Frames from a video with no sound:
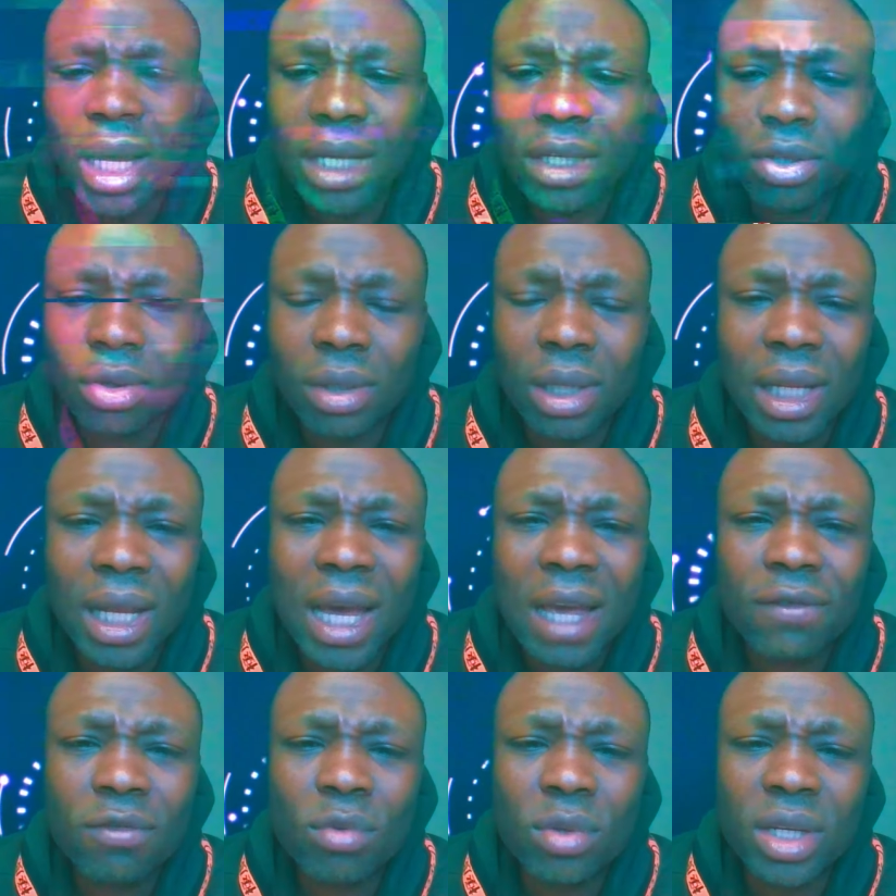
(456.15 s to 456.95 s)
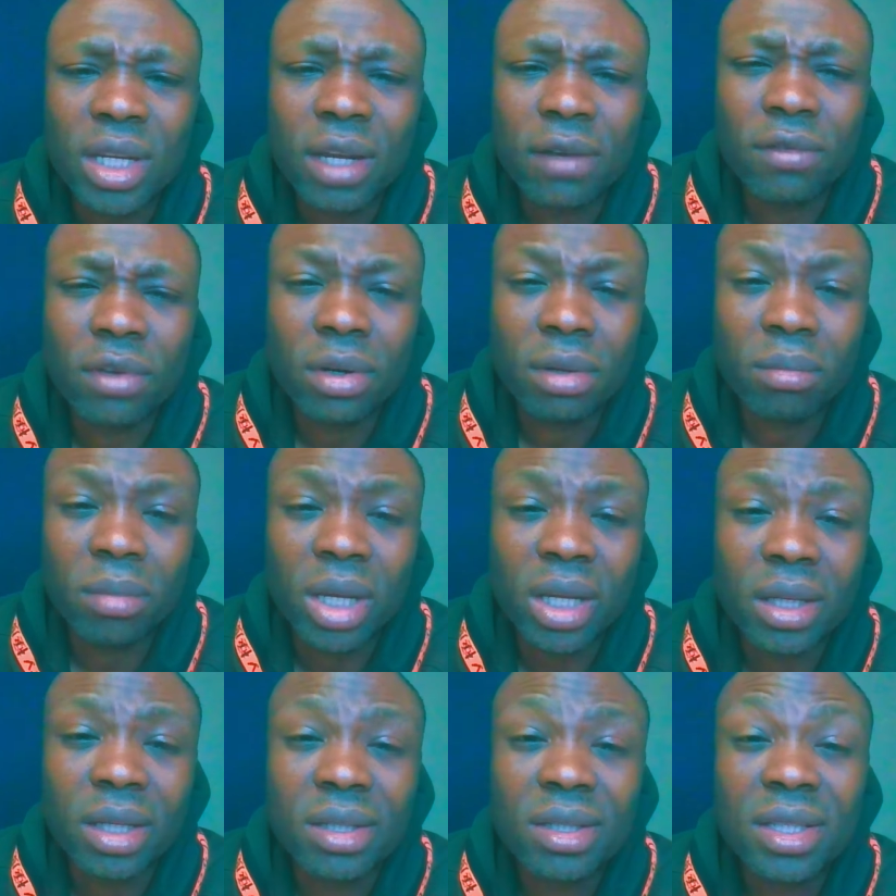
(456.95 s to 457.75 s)
And your life will never
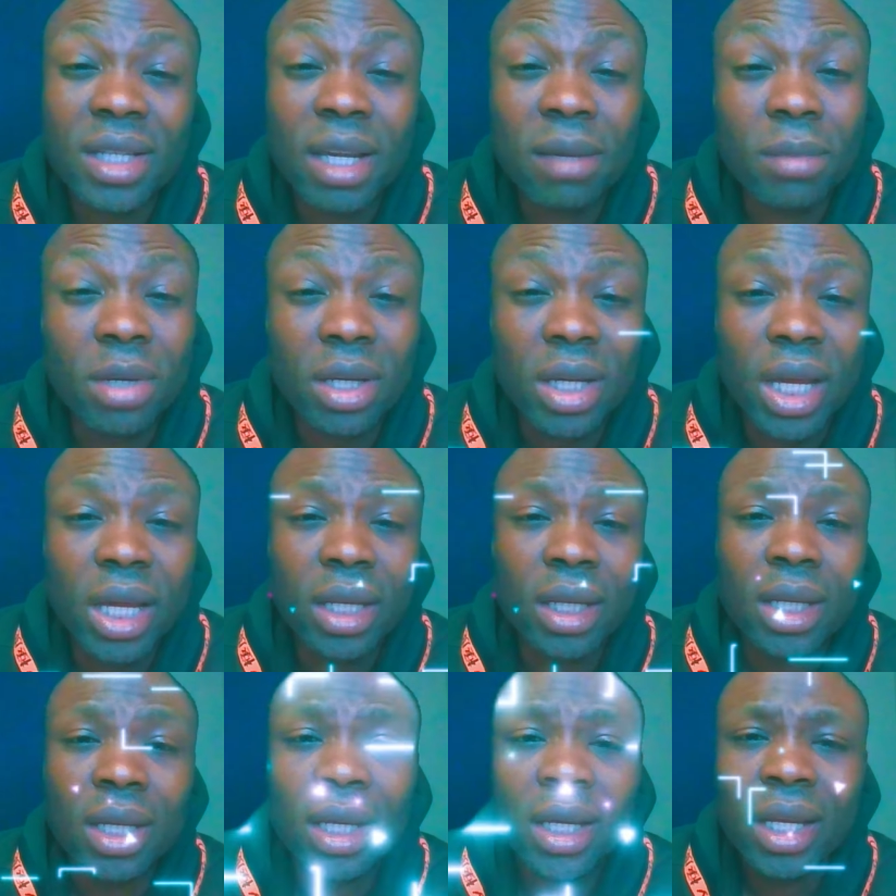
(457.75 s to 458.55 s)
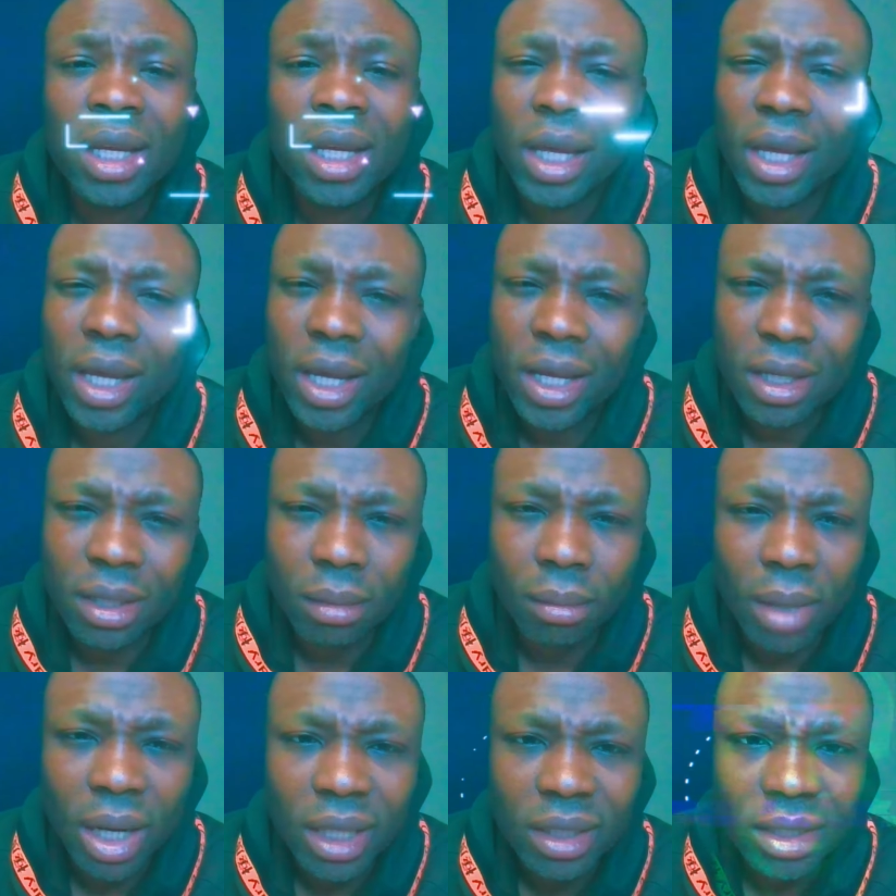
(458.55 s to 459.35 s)
remain the same again, in
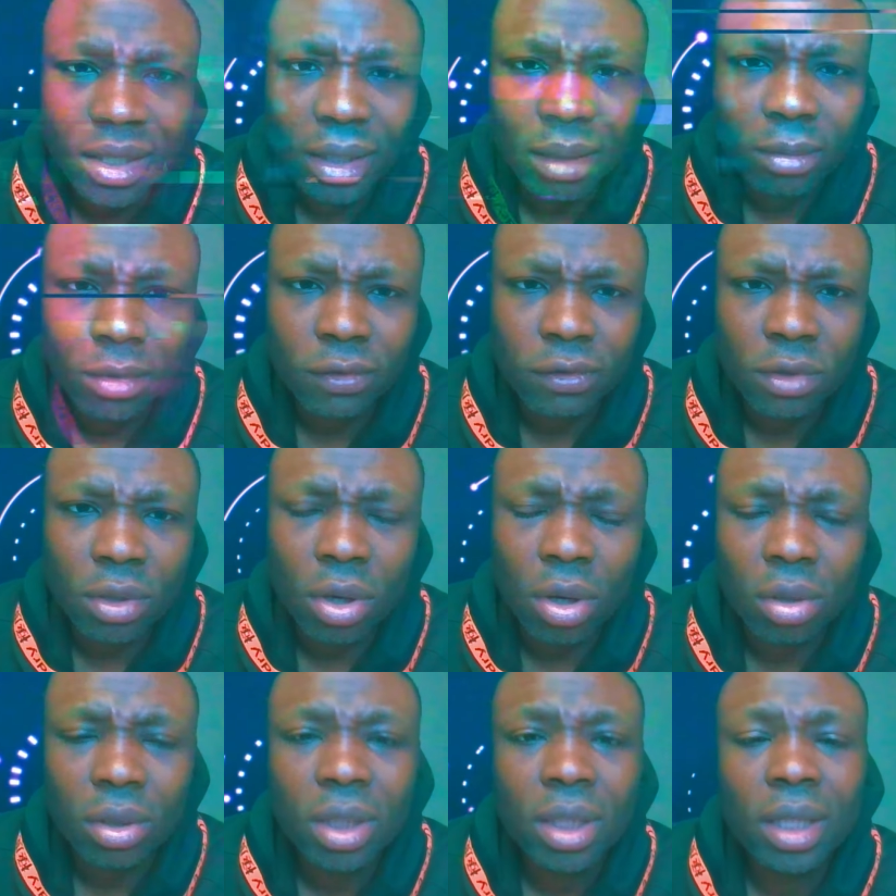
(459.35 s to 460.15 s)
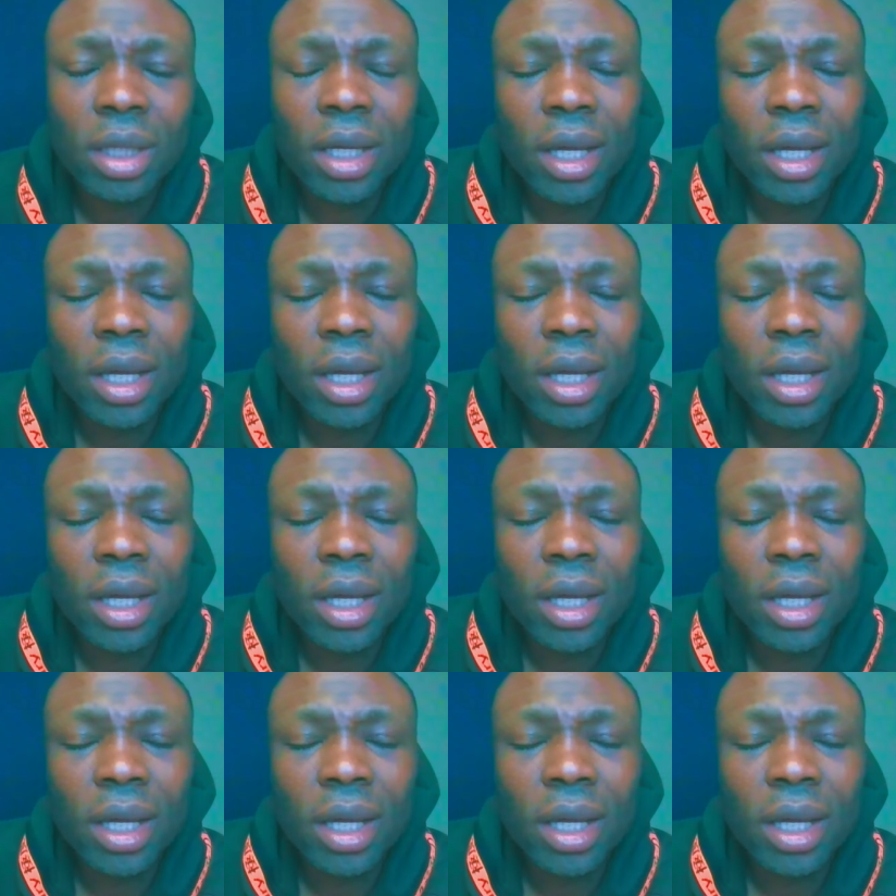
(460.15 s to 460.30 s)
the mighty name of God.